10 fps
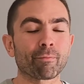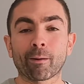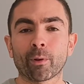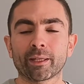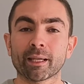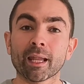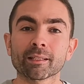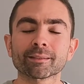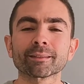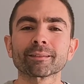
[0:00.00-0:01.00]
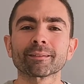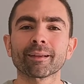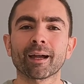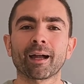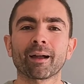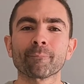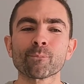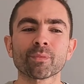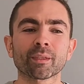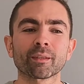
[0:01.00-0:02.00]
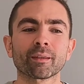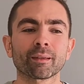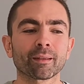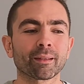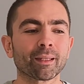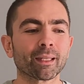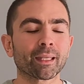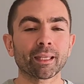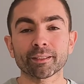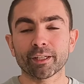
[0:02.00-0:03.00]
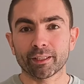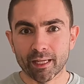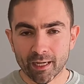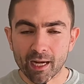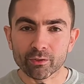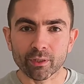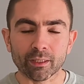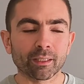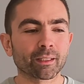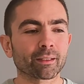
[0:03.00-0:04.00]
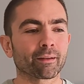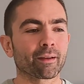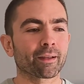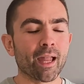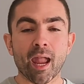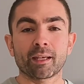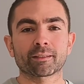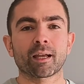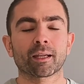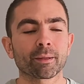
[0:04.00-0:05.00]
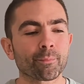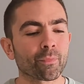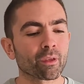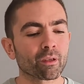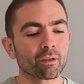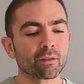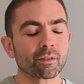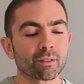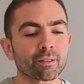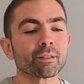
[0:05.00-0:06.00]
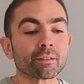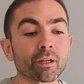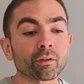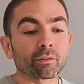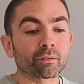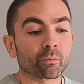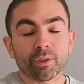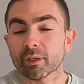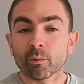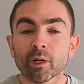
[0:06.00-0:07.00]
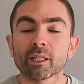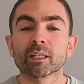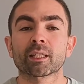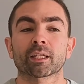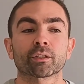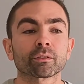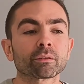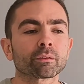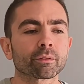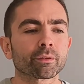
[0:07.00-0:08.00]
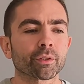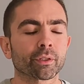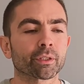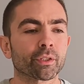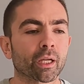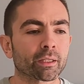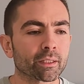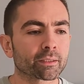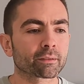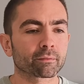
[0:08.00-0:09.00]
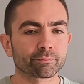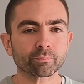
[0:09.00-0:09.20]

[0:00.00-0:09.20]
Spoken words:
evaluate against uh, easier than actual haystack. So with anomaly detection, you get these